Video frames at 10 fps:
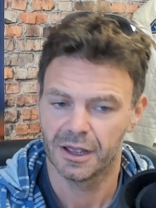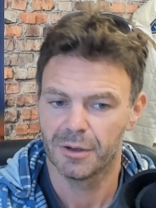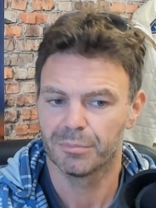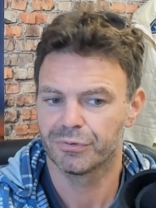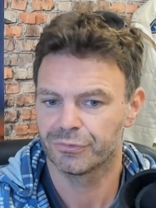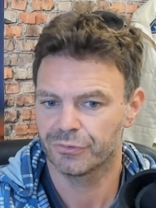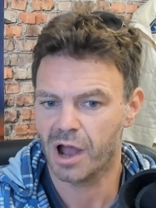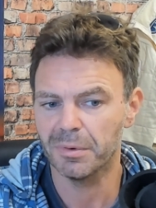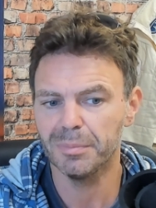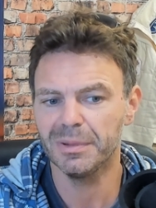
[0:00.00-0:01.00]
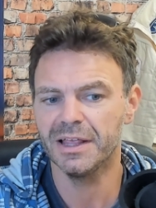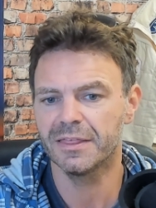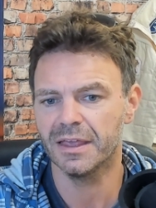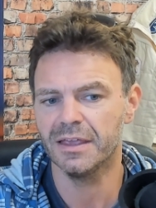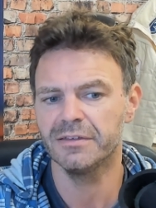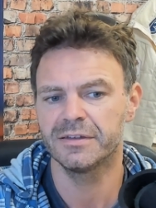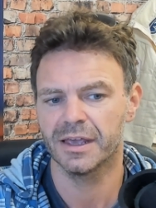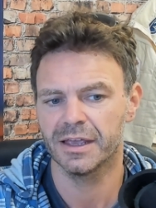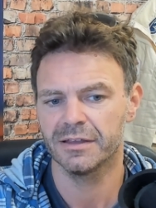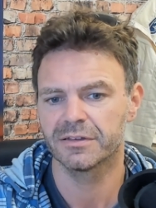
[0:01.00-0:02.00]
Probably these
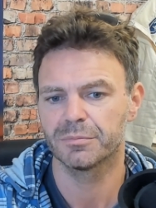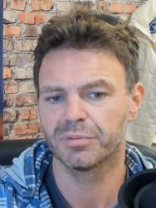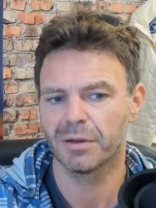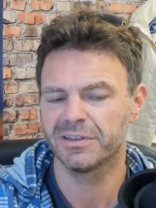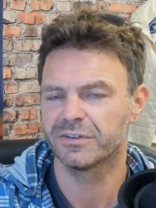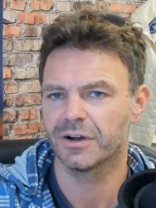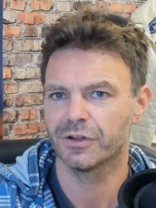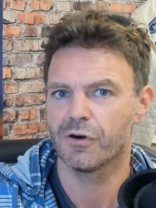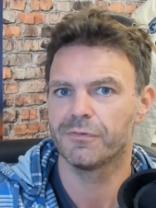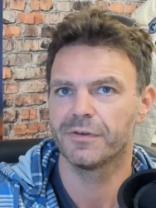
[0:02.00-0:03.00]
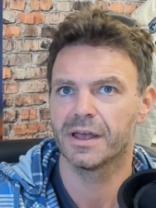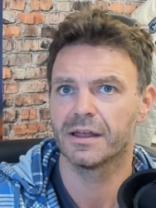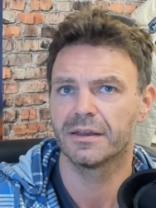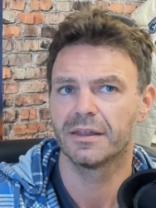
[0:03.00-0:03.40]
days, they're probably starting off at